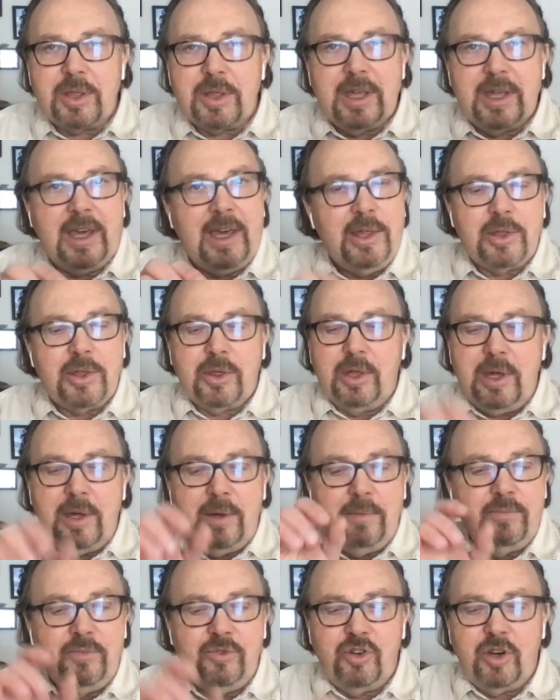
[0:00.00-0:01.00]
just
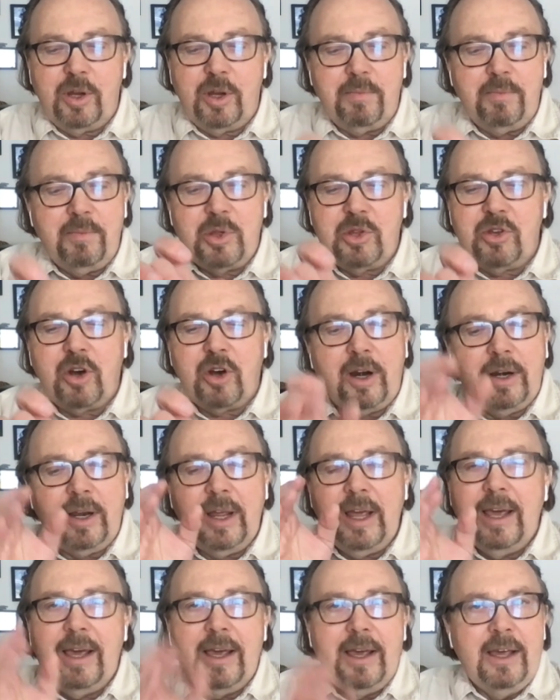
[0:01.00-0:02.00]
easily just
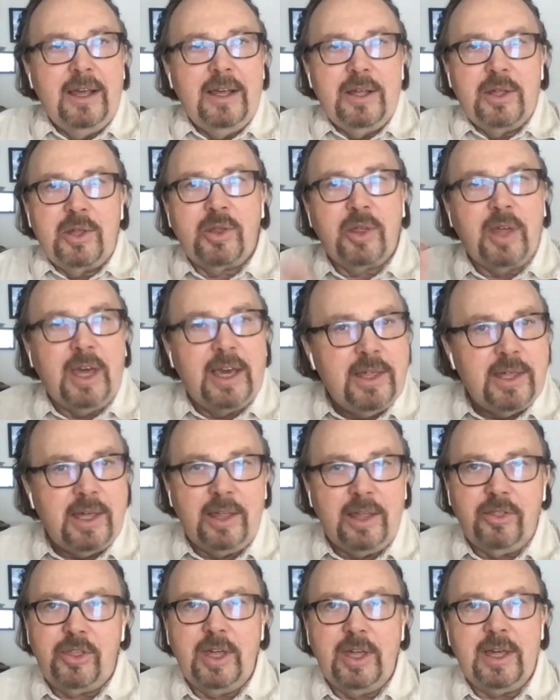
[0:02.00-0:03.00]
start
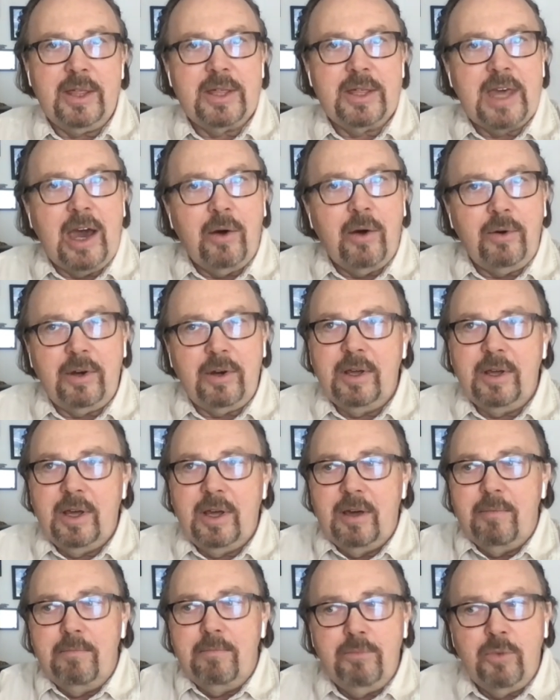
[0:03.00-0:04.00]
slicing things out,
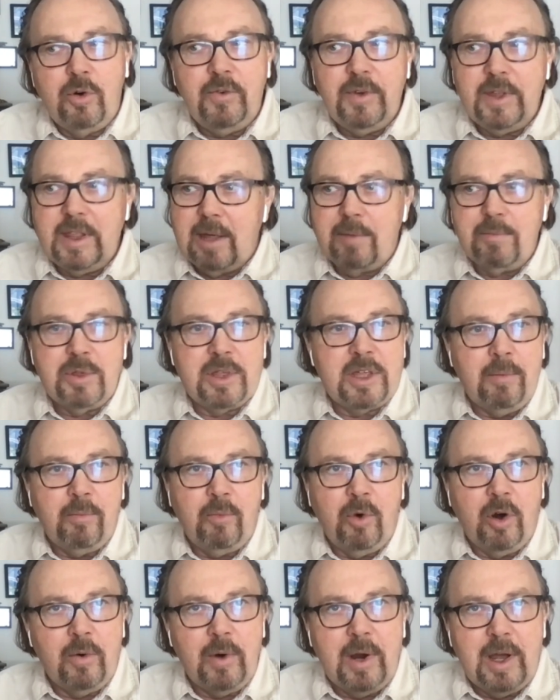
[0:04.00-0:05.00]
moving them
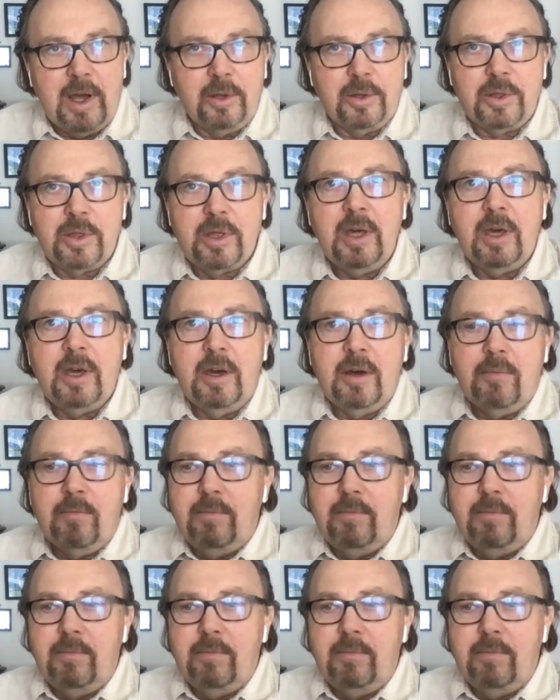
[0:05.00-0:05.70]
somewhere else,